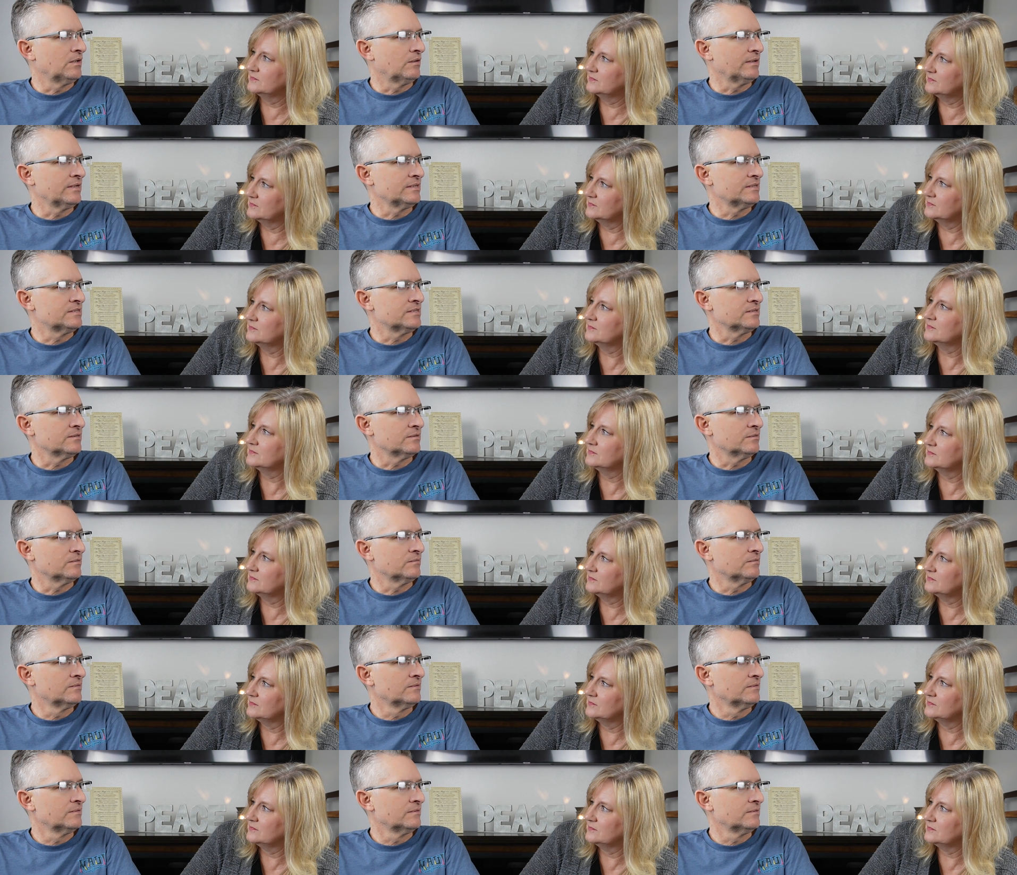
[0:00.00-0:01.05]
Speaker 1: going
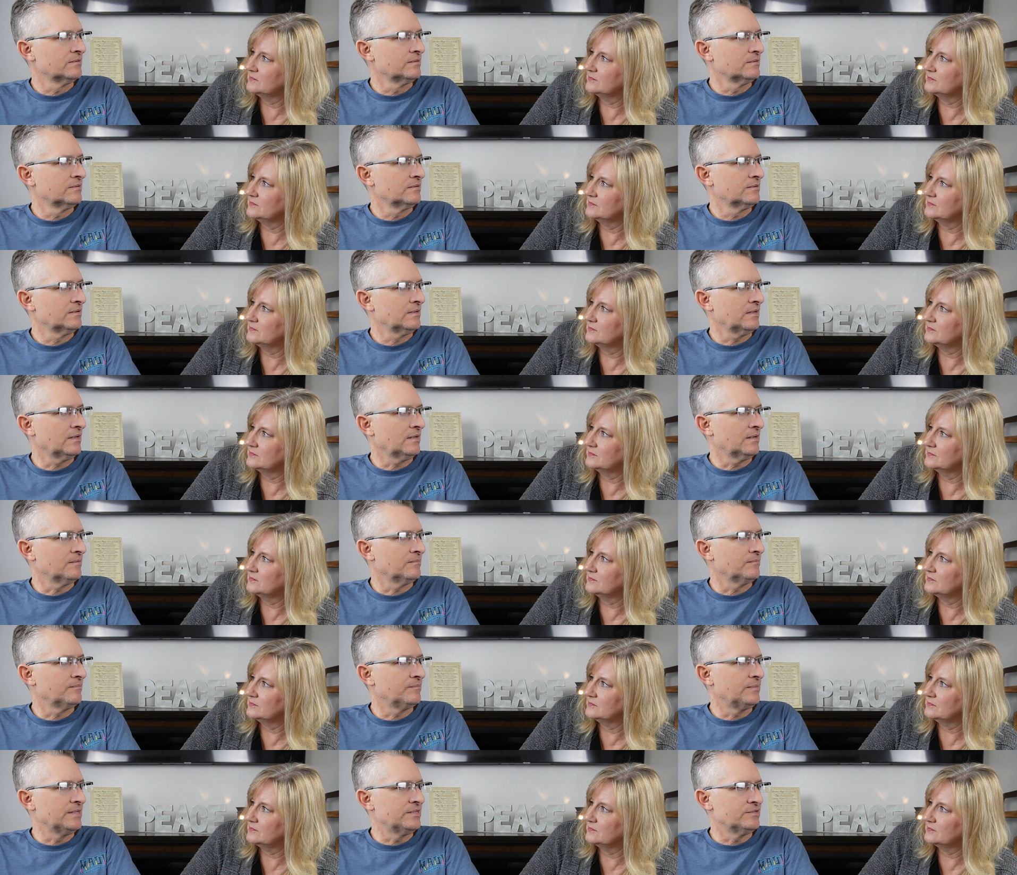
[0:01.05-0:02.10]
to
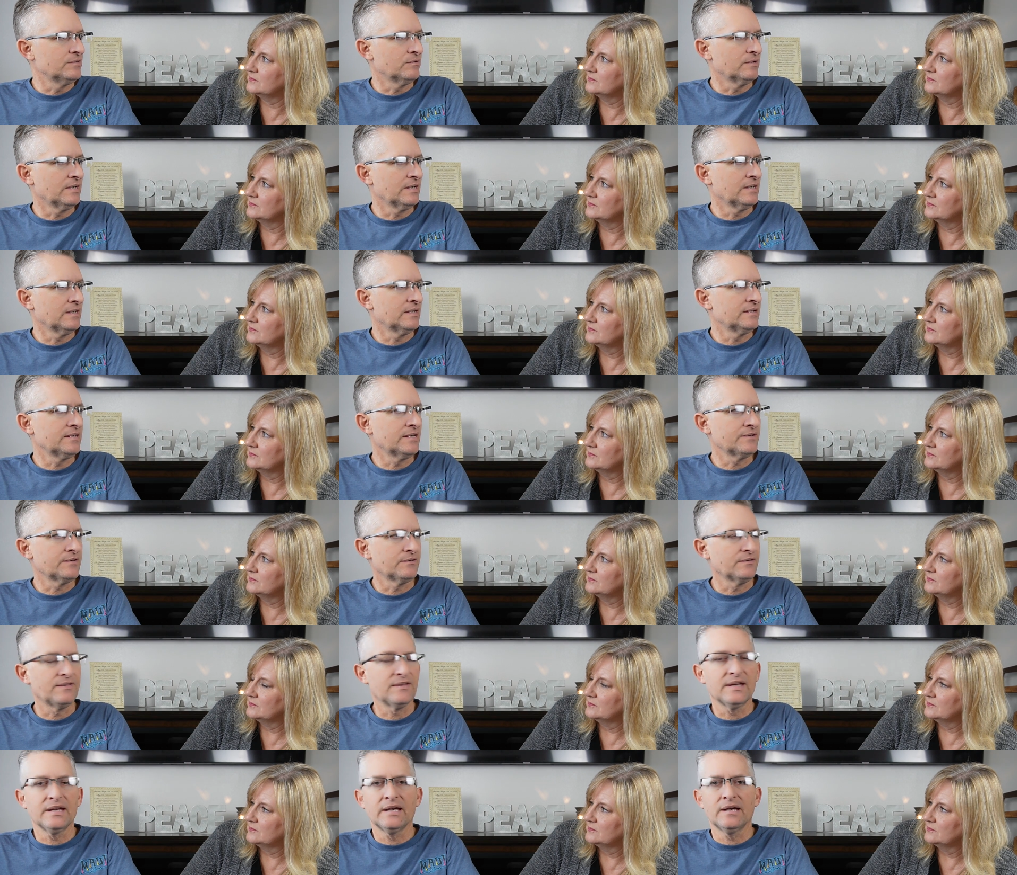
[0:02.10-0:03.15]
um, be doing.
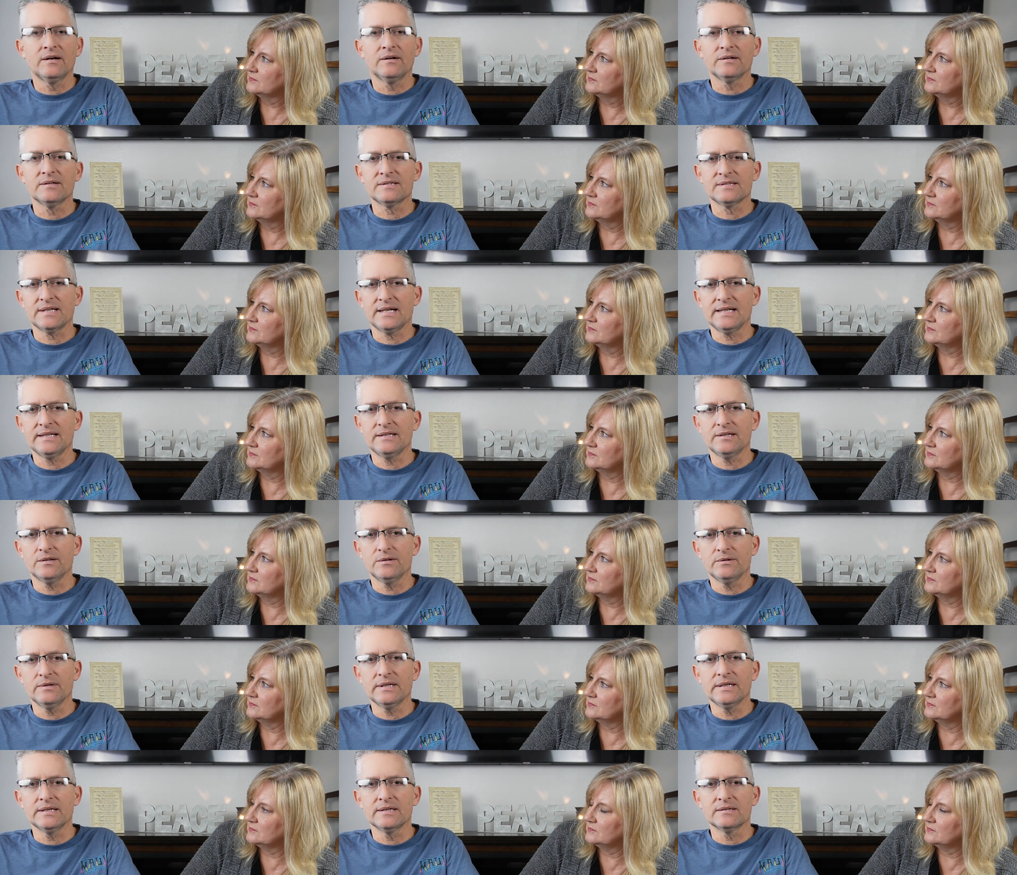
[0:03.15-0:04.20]
Another thing on a side
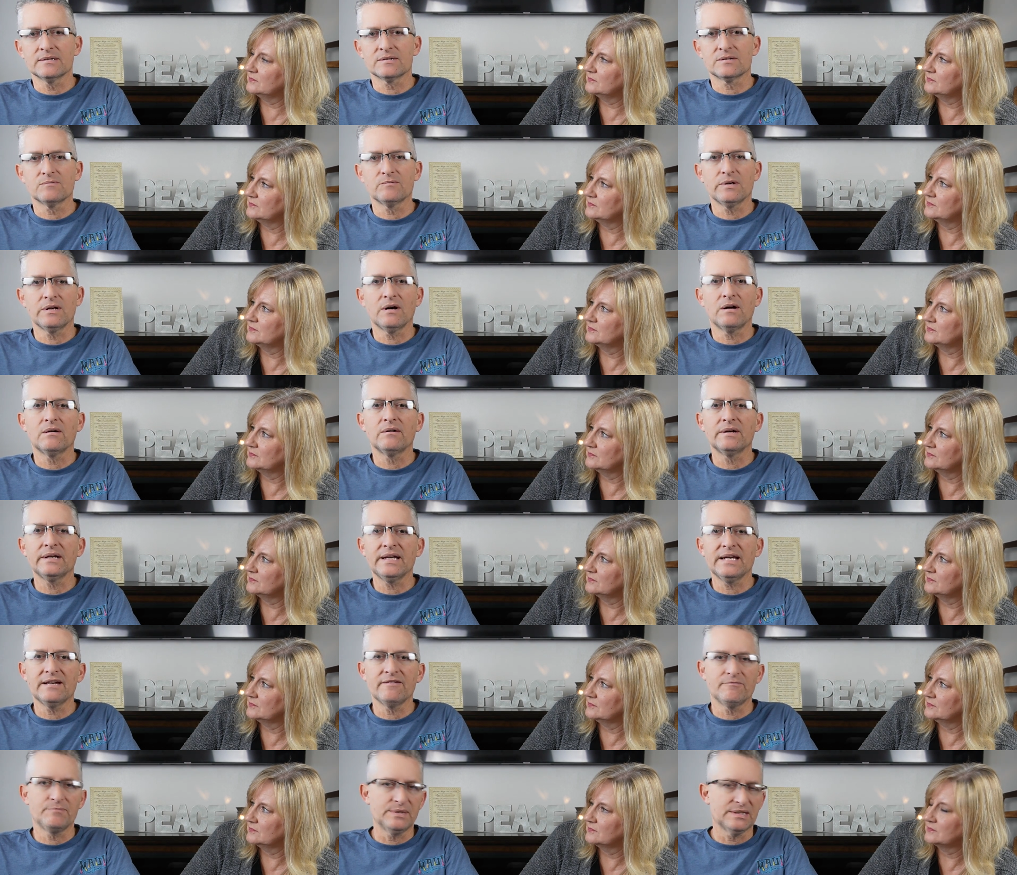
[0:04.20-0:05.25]
note is we
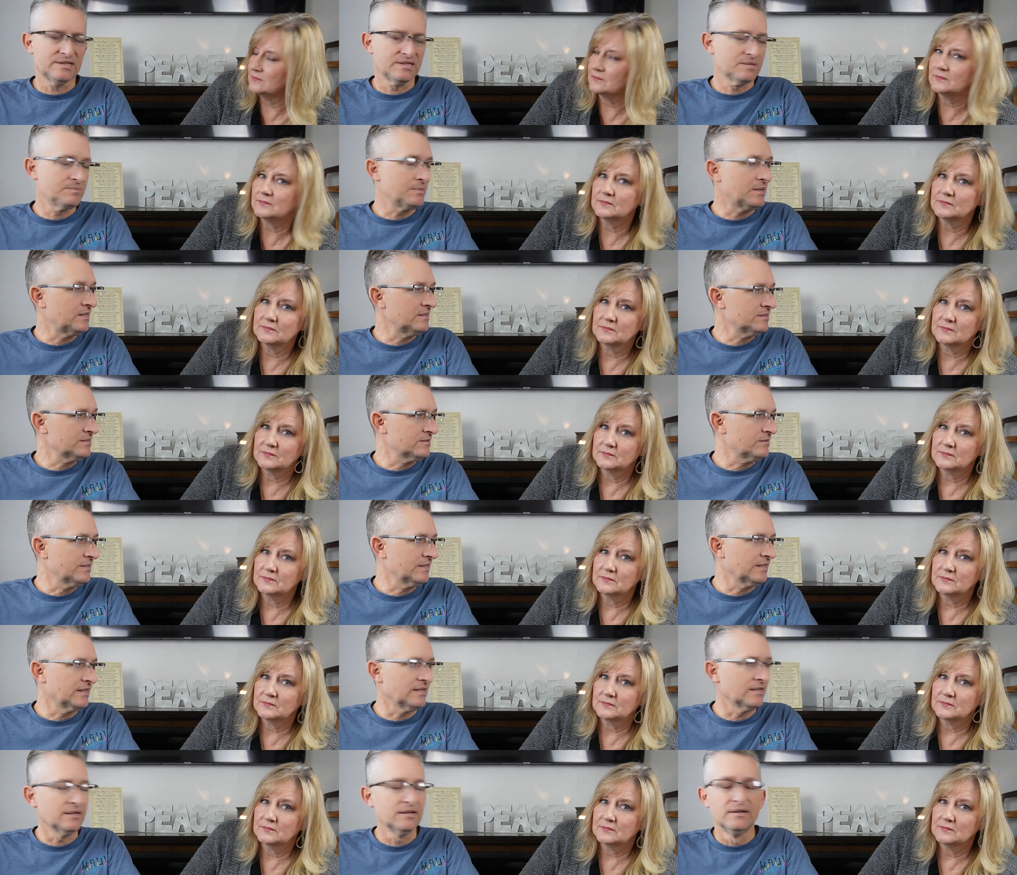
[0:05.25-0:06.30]
already have been
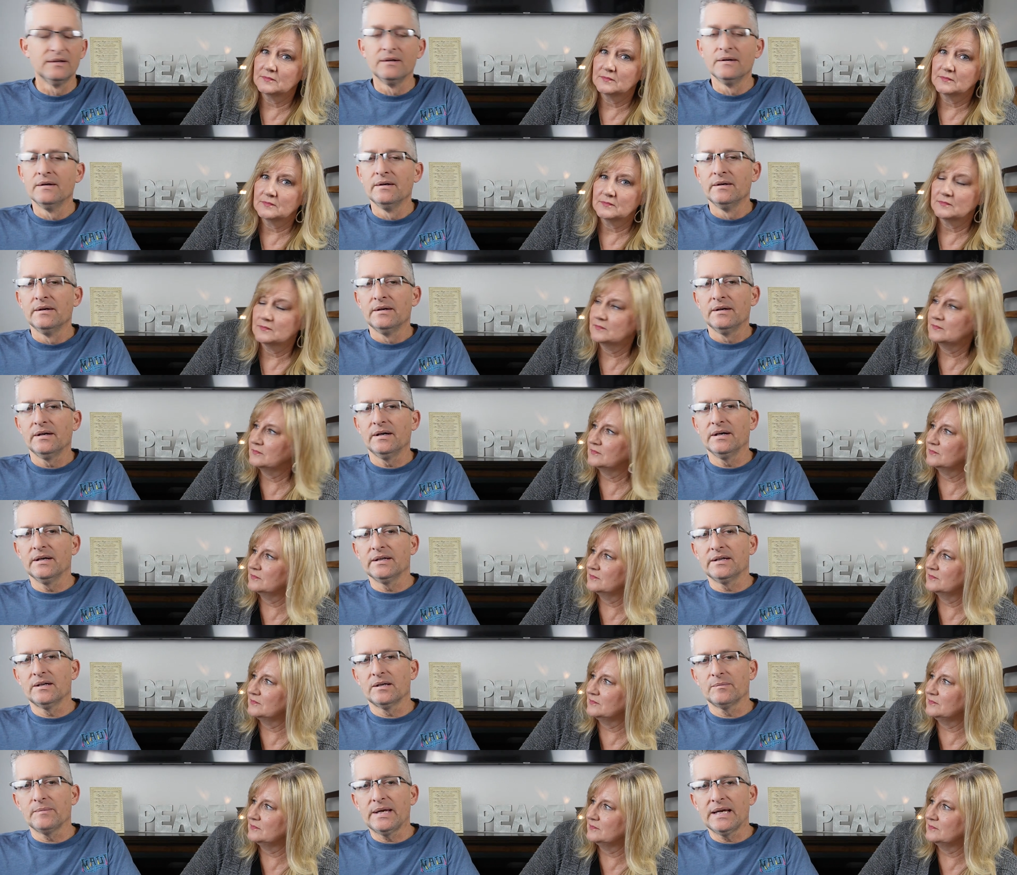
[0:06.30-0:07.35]
sponsoring a, a
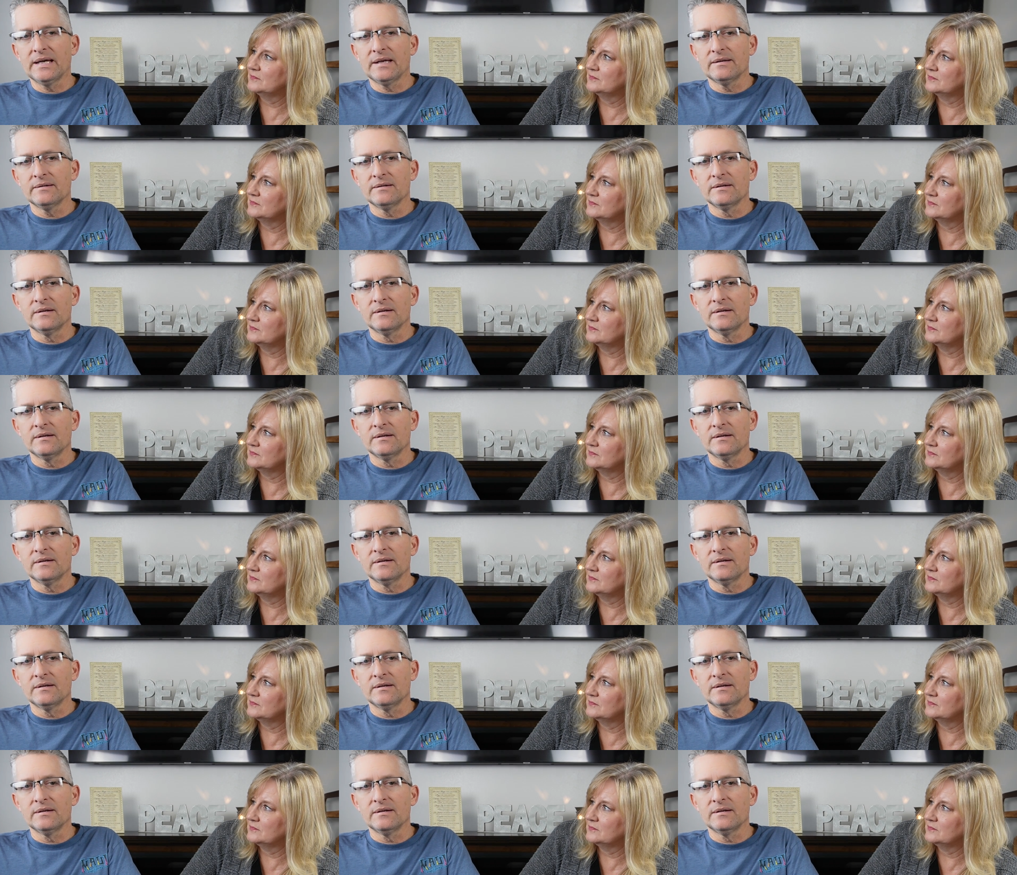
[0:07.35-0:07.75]
young man.